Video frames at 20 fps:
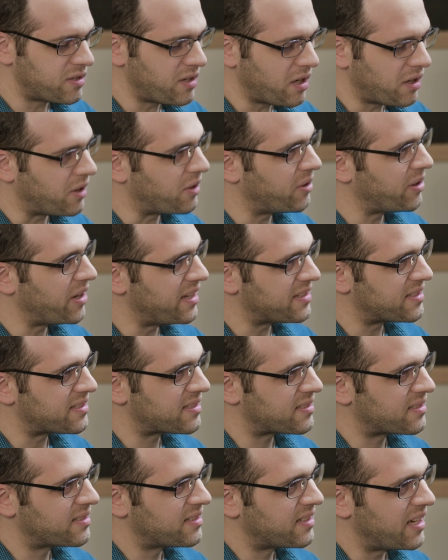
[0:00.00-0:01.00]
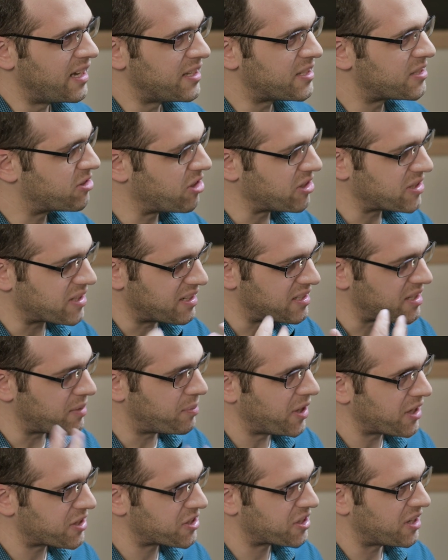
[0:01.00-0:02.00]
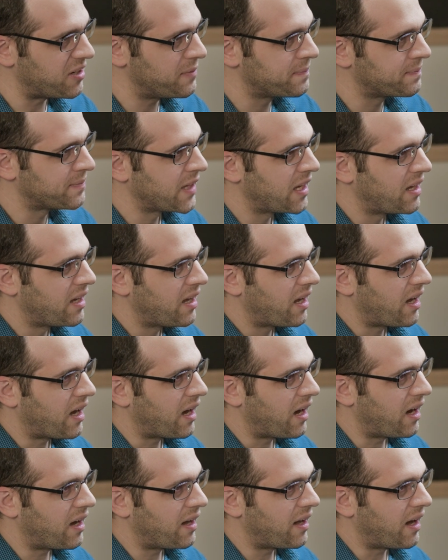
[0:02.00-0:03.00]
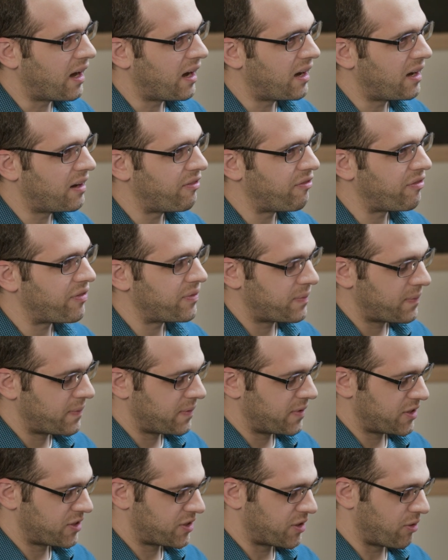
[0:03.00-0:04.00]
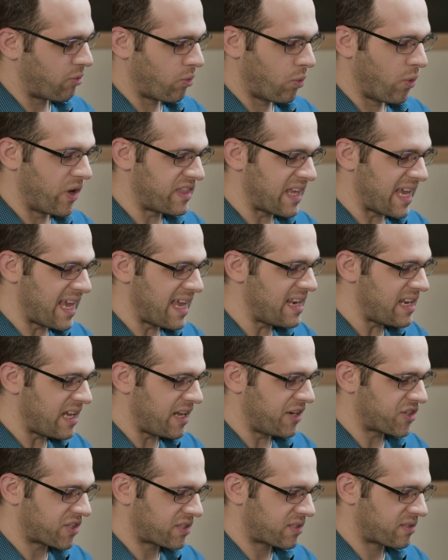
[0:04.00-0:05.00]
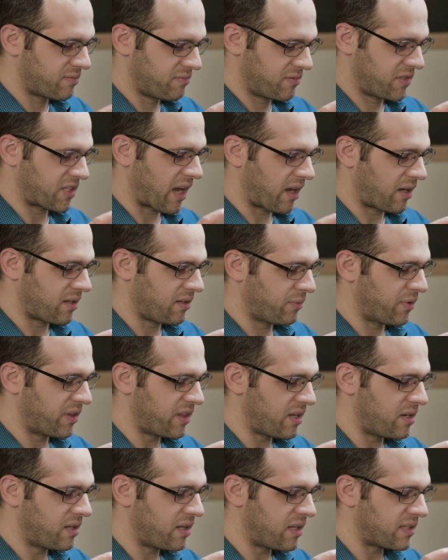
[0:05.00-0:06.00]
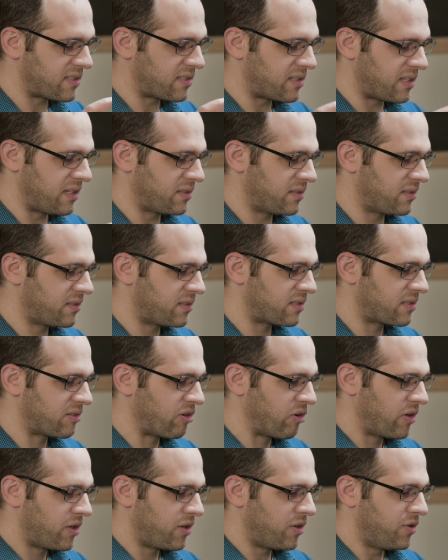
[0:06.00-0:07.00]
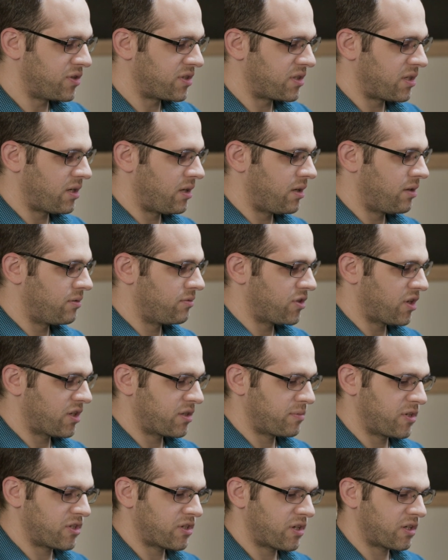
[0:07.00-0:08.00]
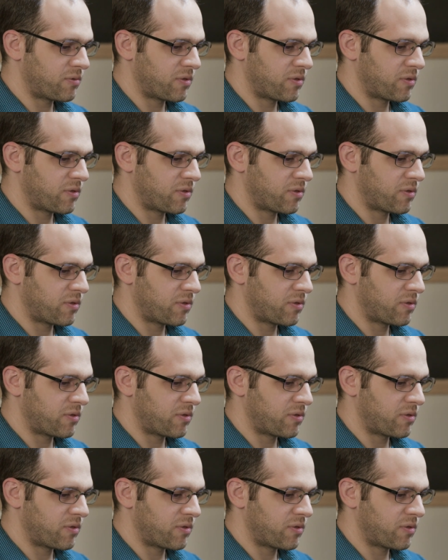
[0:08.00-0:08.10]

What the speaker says: No, it's just a depiction of, so within each cycle, within the seals, you see judgment,